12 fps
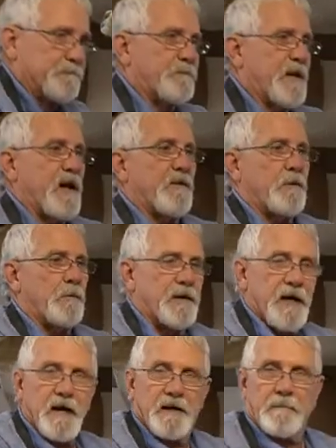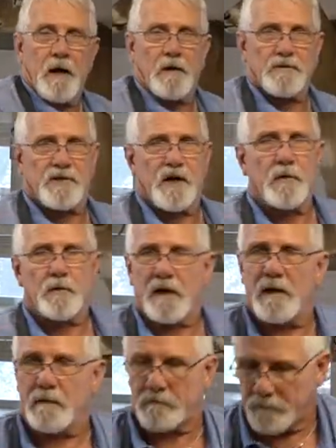now that we got him all sewed
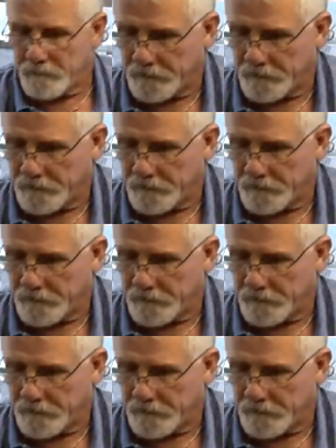up,